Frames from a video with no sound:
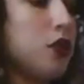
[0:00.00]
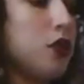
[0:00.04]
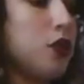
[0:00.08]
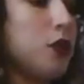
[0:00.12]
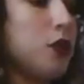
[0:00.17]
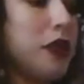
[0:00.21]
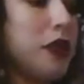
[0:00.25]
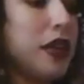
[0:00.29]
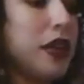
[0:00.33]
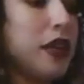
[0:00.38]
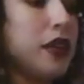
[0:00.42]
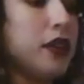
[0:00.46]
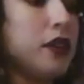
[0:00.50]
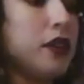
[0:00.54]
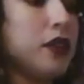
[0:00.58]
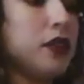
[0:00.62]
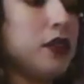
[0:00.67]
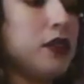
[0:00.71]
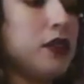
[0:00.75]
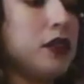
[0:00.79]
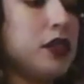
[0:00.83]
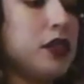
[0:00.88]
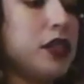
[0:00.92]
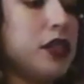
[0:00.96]
or my
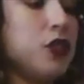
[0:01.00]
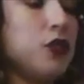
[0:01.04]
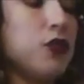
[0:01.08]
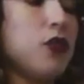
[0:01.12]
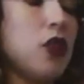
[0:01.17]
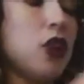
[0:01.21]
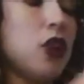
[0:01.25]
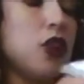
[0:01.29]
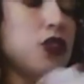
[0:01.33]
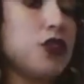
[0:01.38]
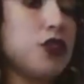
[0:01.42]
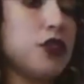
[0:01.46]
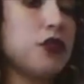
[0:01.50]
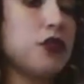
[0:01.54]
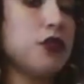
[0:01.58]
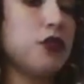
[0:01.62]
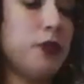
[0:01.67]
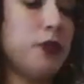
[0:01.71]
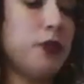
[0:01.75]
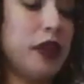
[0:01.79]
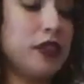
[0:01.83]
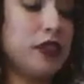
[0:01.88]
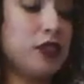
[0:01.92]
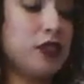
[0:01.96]
Tio Roger who
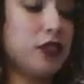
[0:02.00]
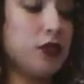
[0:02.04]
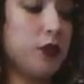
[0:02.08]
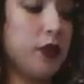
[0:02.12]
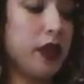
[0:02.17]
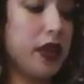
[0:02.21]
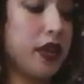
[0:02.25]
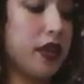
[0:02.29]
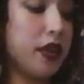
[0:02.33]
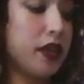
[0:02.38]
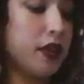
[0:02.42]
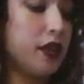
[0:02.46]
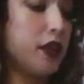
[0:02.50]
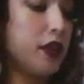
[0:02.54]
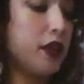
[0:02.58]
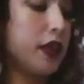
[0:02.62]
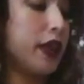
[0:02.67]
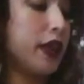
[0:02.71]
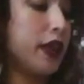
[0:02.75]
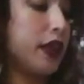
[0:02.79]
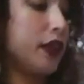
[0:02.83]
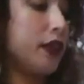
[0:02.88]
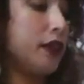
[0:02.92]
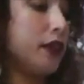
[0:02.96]
passed away
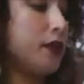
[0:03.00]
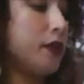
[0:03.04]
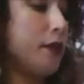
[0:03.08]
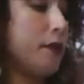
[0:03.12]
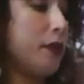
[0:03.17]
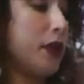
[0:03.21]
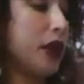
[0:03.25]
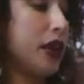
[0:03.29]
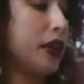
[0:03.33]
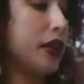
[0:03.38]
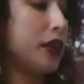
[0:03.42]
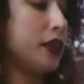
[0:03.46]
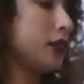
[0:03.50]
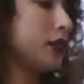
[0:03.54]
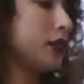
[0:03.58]
and my